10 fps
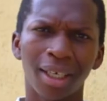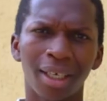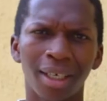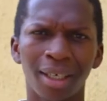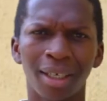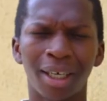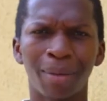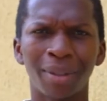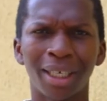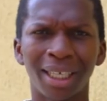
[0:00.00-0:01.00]

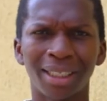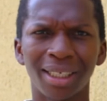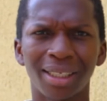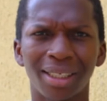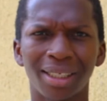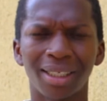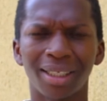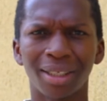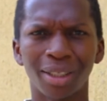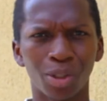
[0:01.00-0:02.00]
I'm an artist
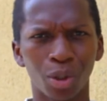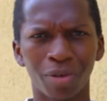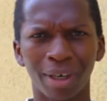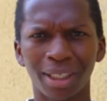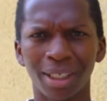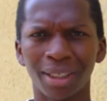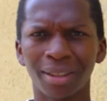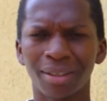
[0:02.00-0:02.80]
and songwriter.